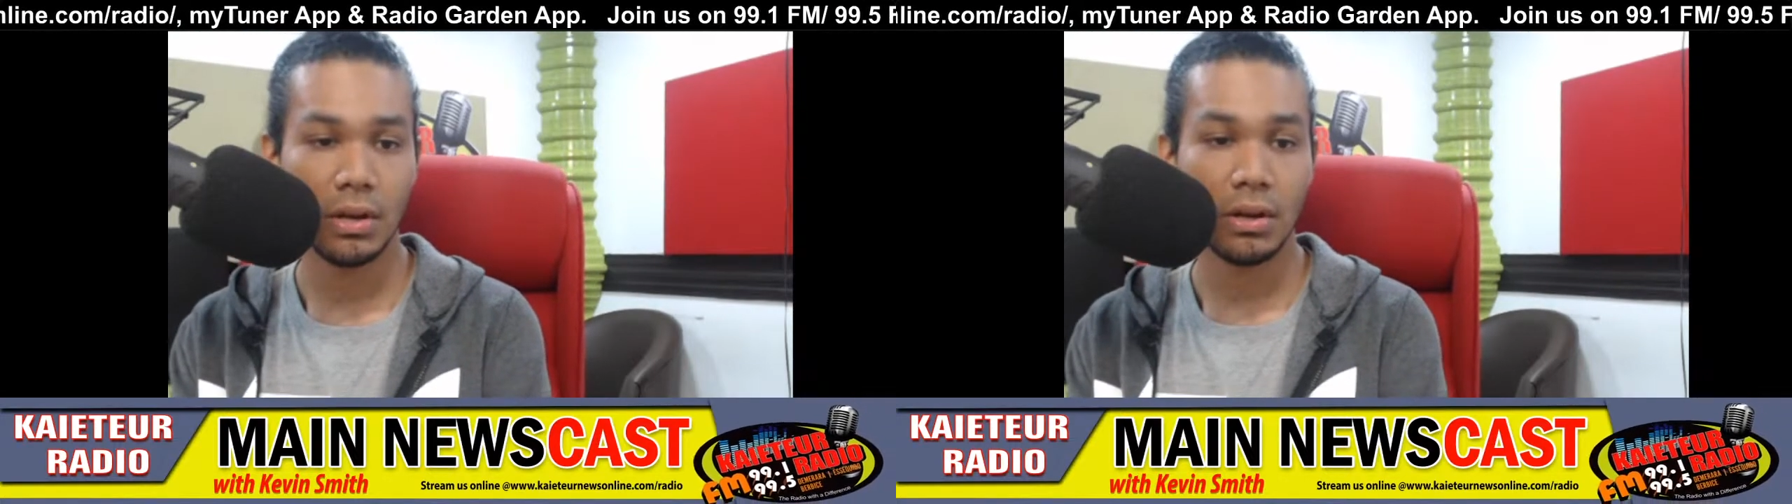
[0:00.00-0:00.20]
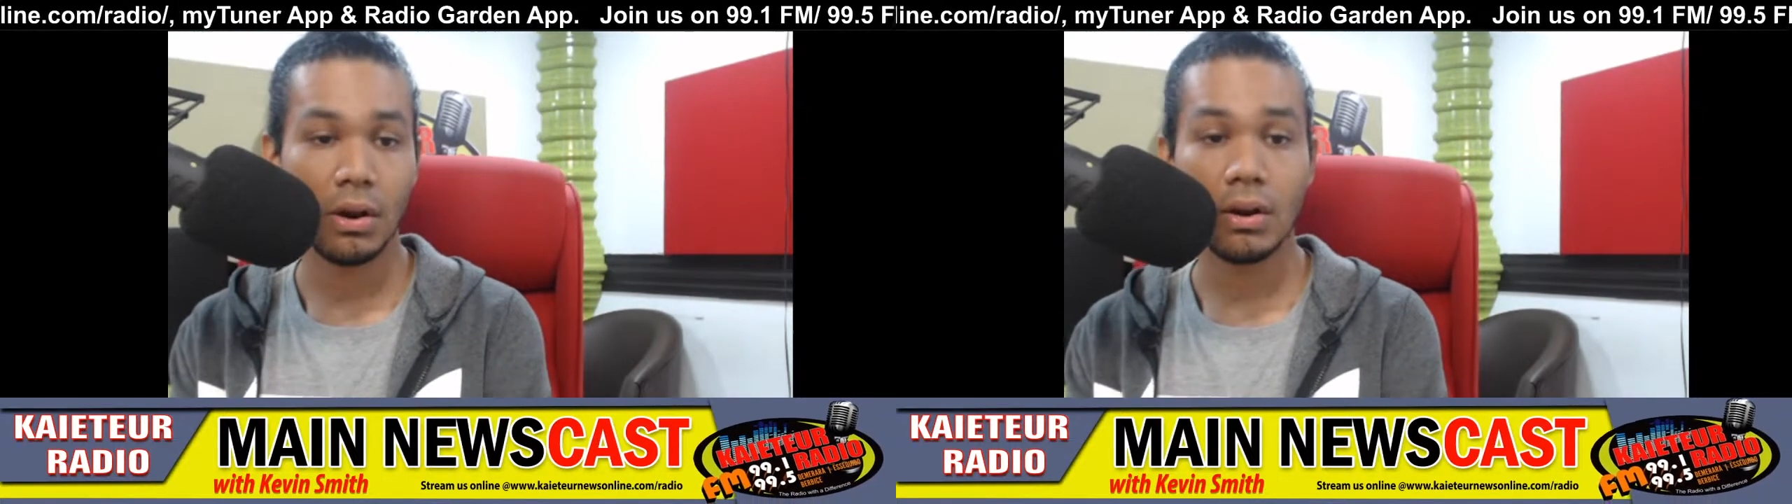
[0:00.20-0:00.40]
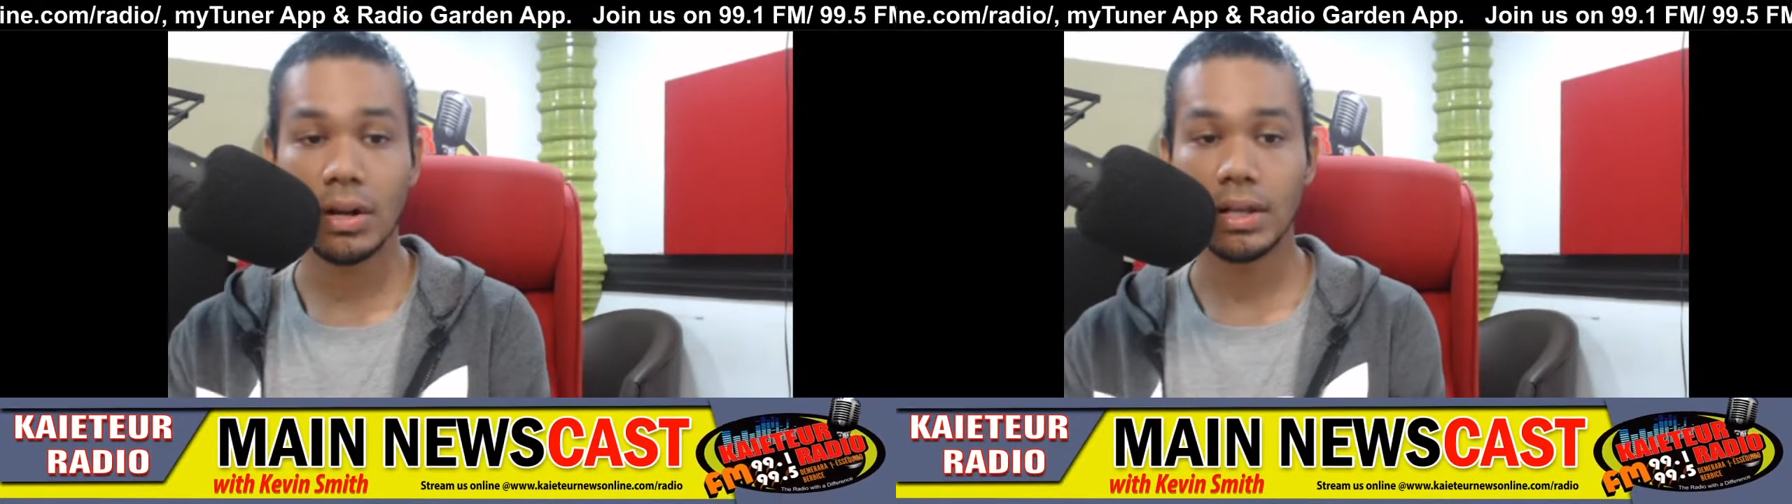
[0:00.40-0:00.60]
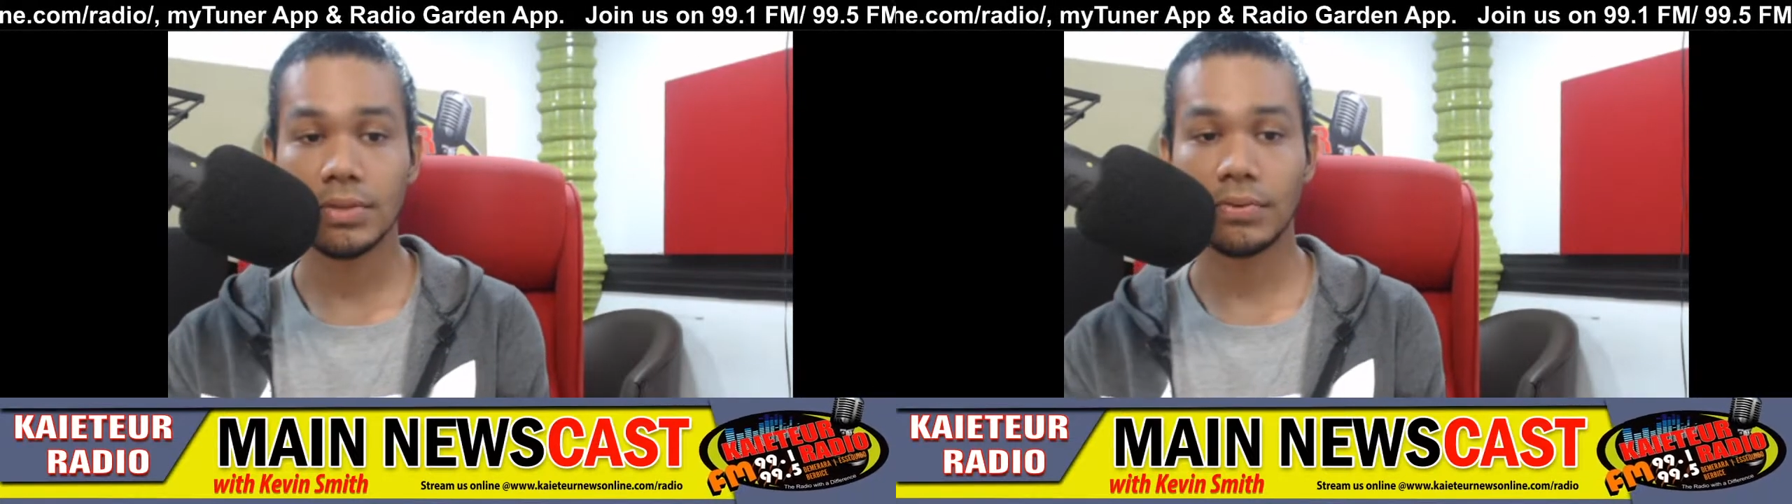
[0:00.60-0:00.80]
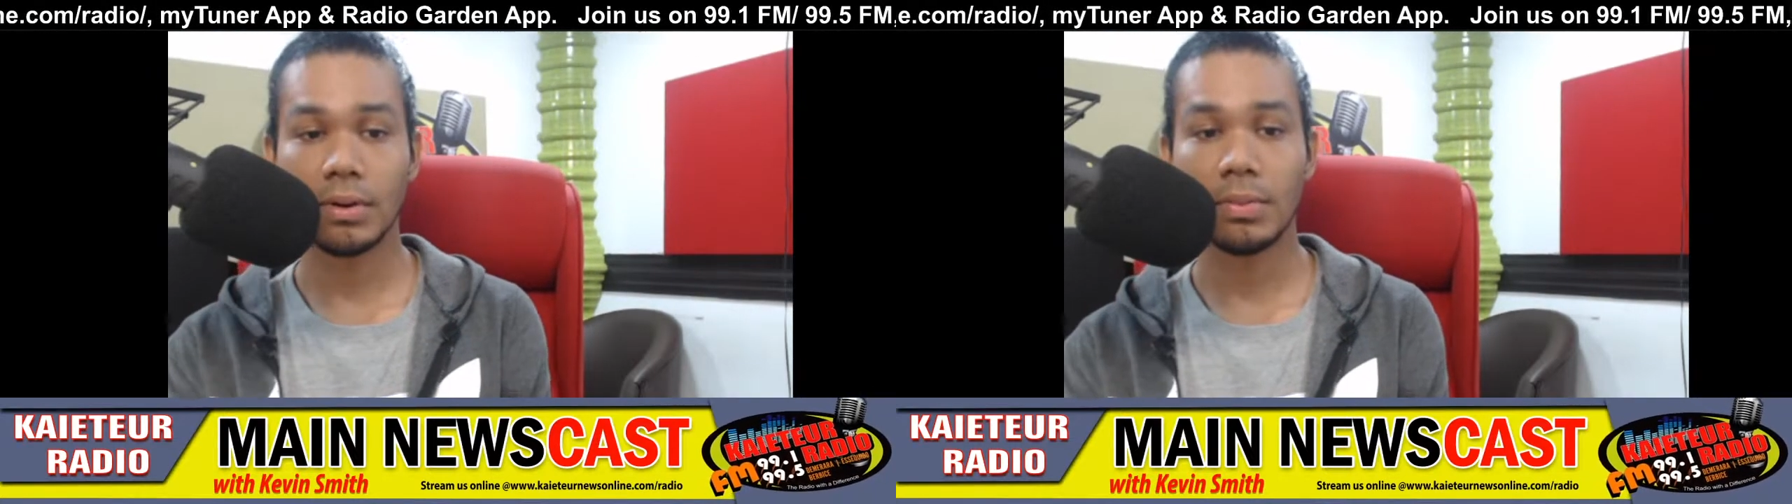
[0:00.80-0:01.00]
Earnings
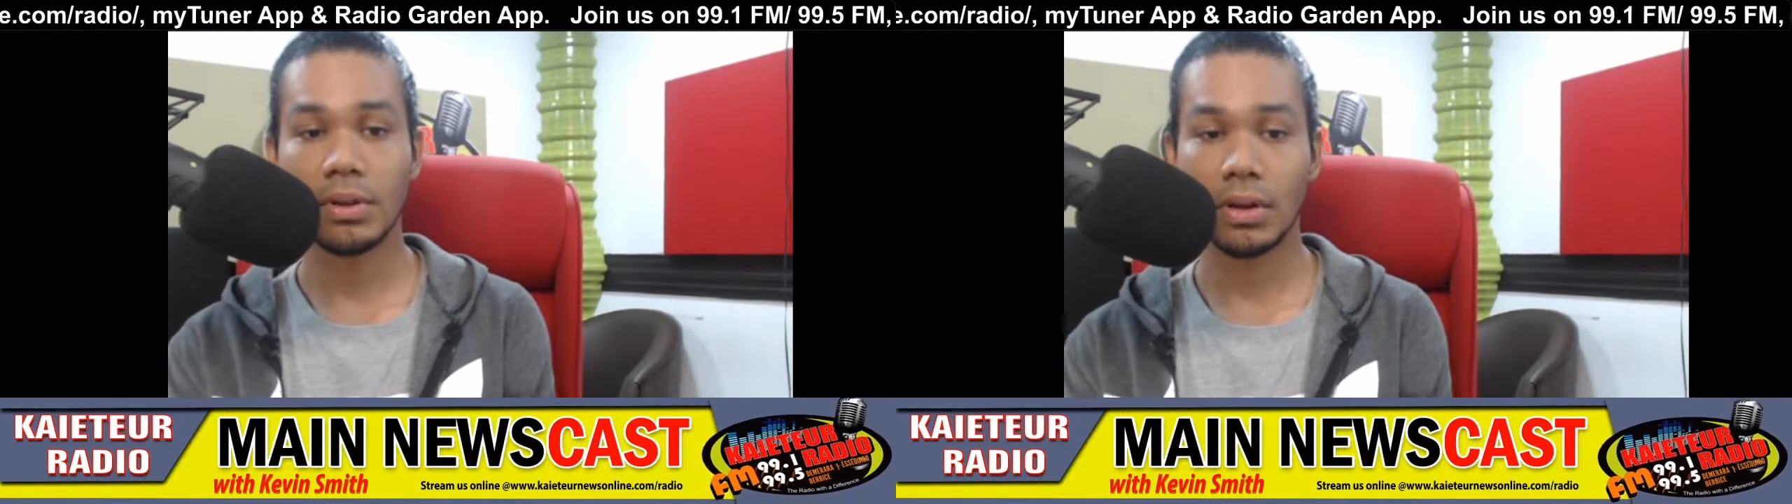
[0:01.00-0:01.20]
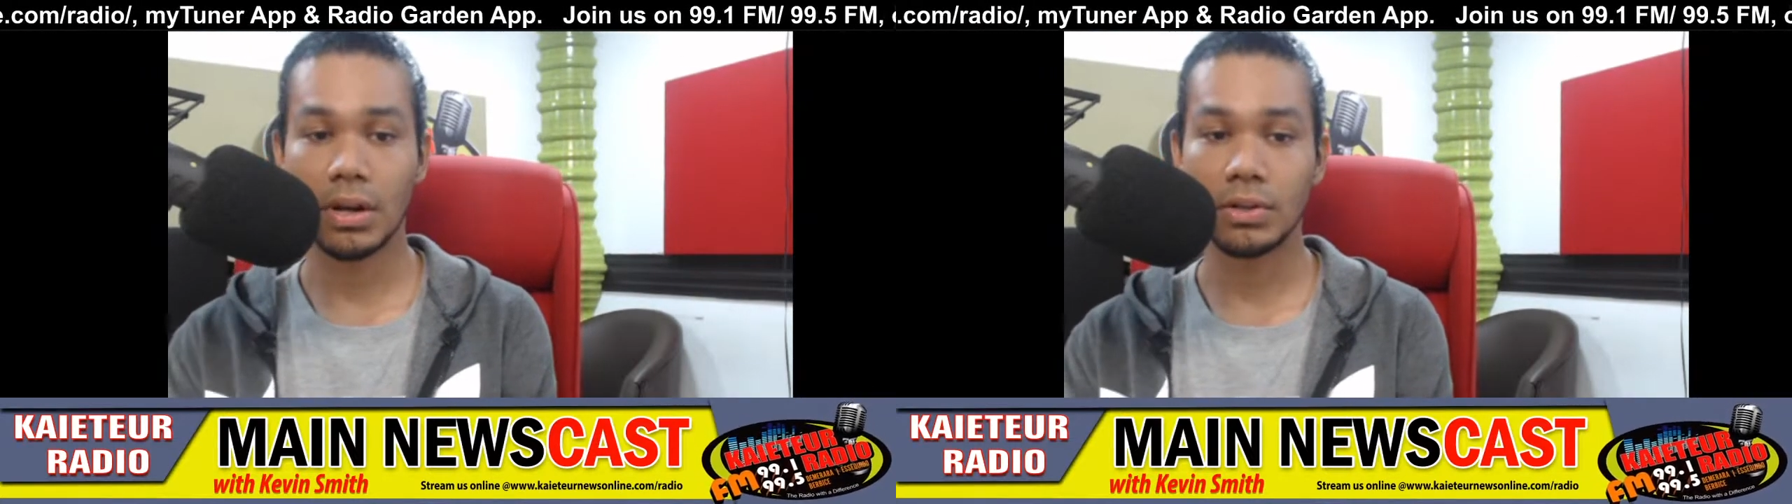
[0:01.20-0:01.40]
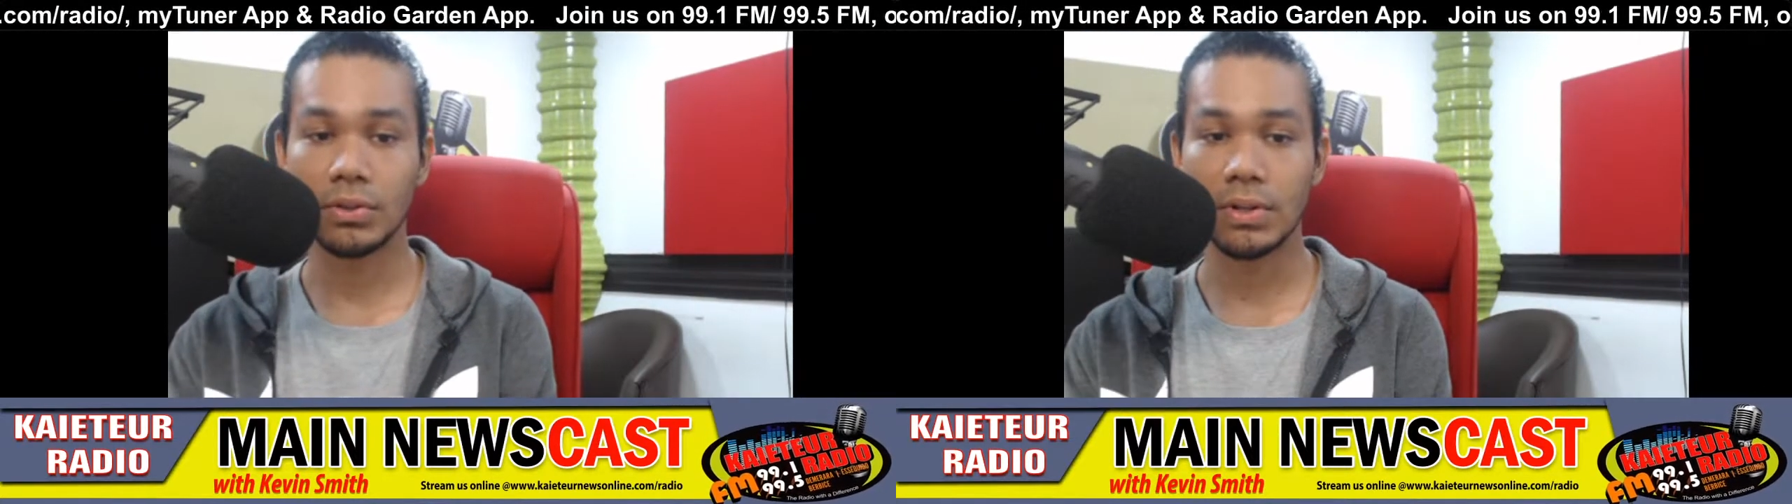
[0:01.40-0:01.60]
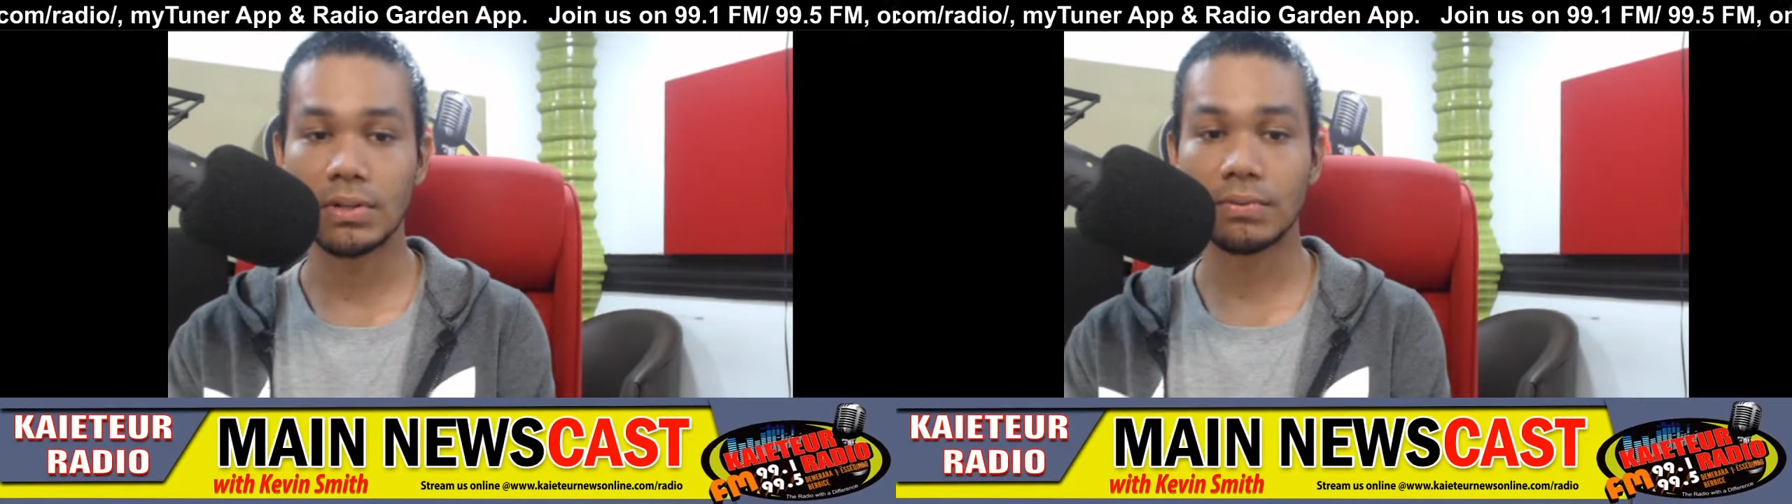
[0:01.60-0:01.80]
from the country's